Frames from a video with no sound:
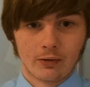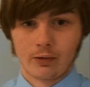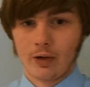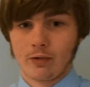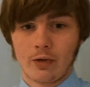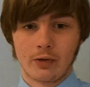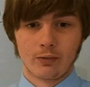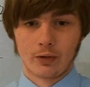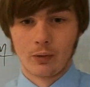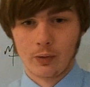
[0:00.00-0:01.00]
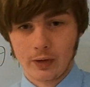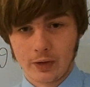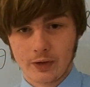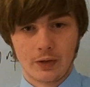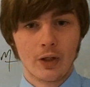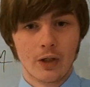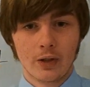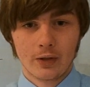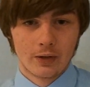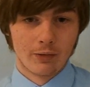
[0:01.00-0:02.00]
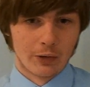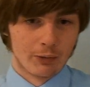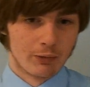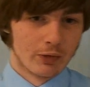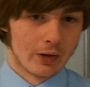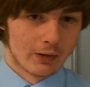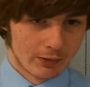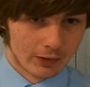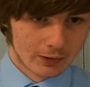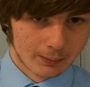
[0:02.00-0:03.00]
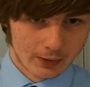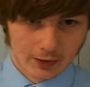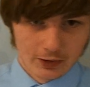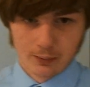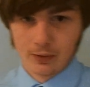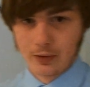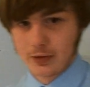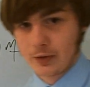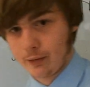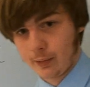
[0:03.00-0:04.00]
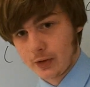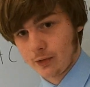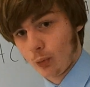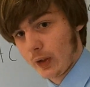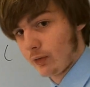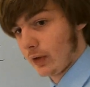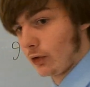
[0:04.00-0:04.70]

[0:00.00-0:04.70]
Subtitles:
You have audio recordings, and you're really comprehensible and stuff because of a way that it